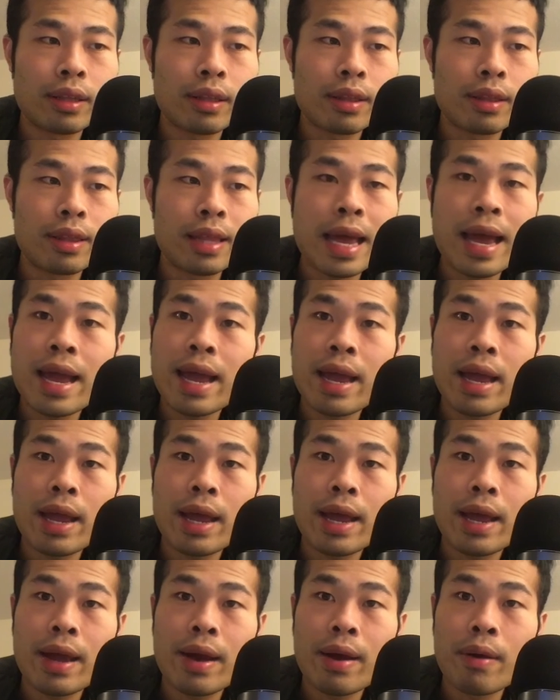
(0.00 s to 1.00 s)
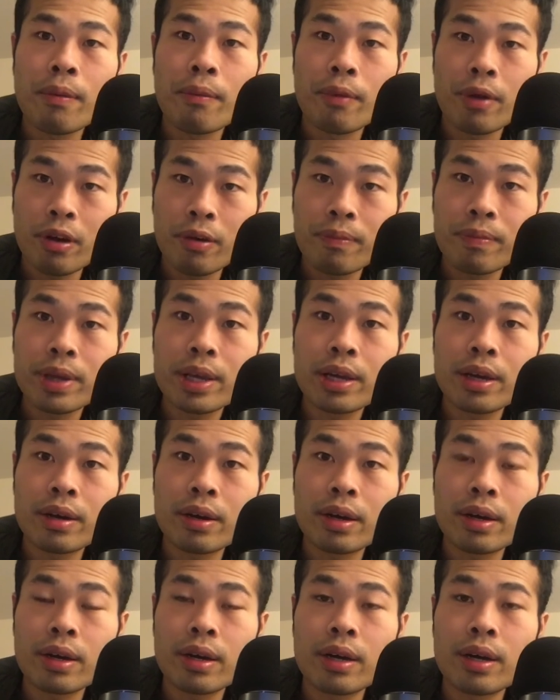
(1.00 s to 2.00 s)
there will be
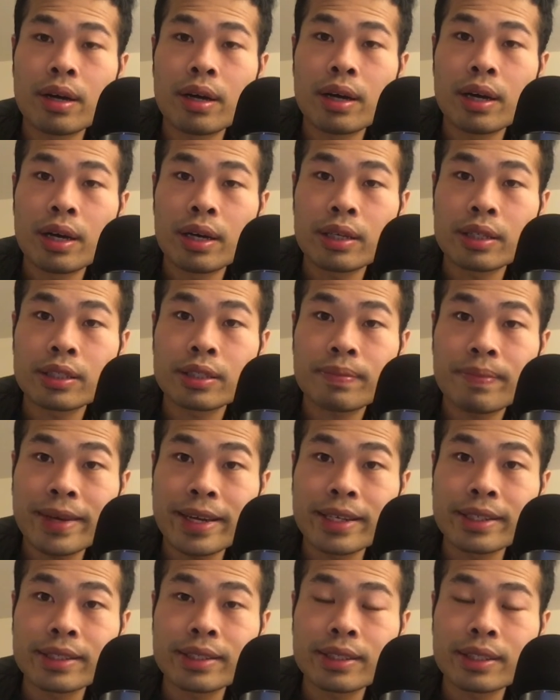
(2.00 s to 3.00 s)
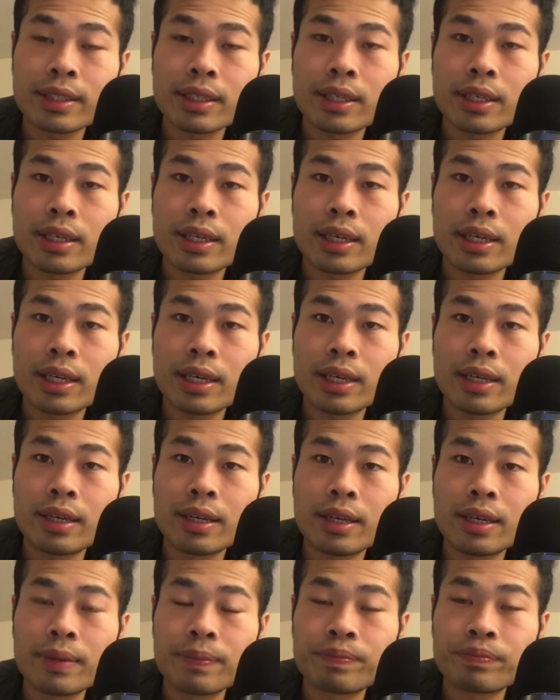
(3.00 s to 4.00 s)
a space,
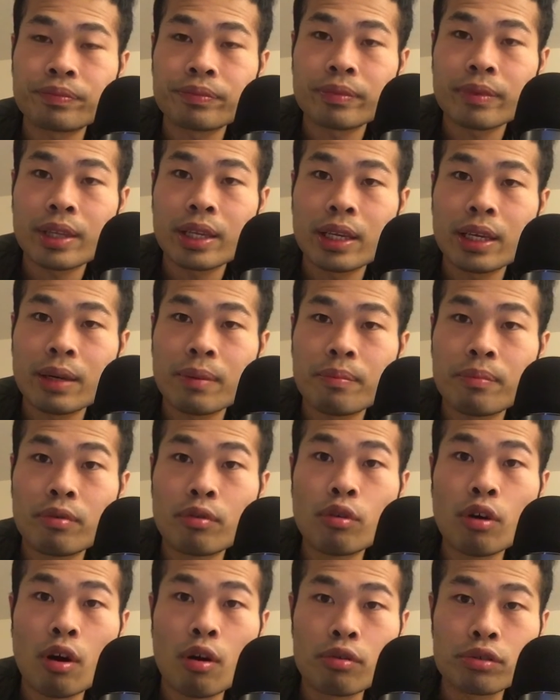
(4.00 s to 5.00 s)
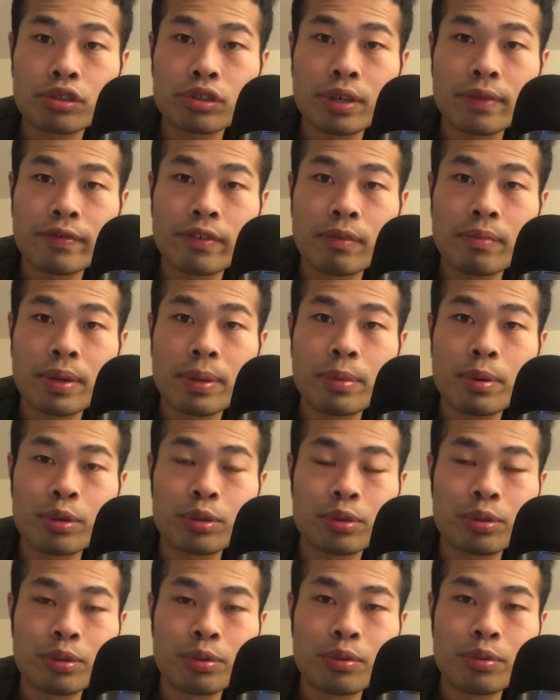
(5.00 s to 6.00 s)
a blue ocean for people
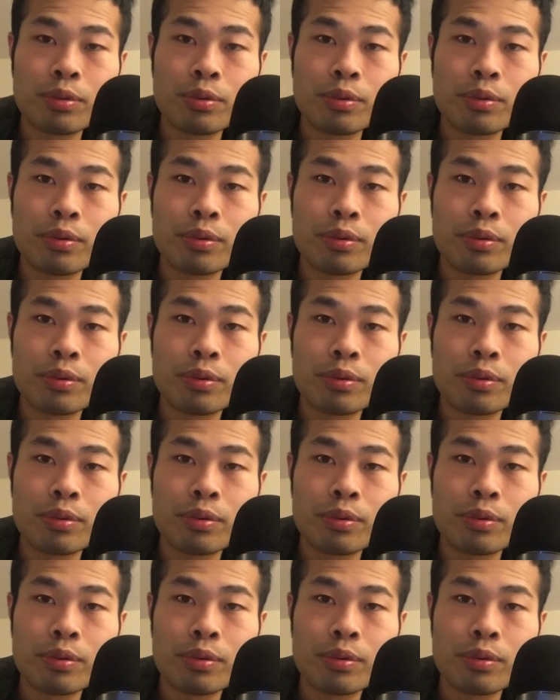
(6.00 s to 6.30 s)
to